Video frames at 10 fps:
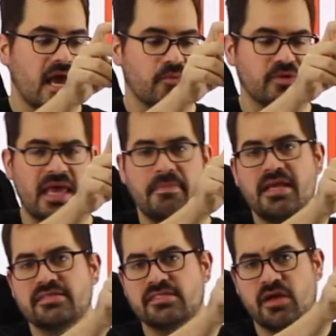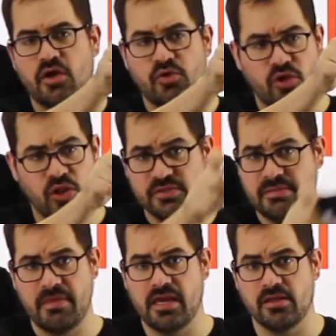And what that means is you'll close
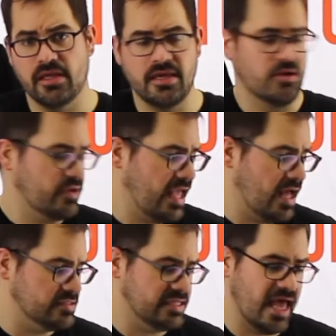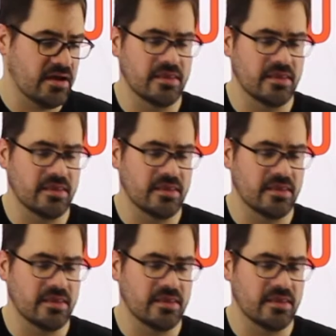it manually, it'll count down,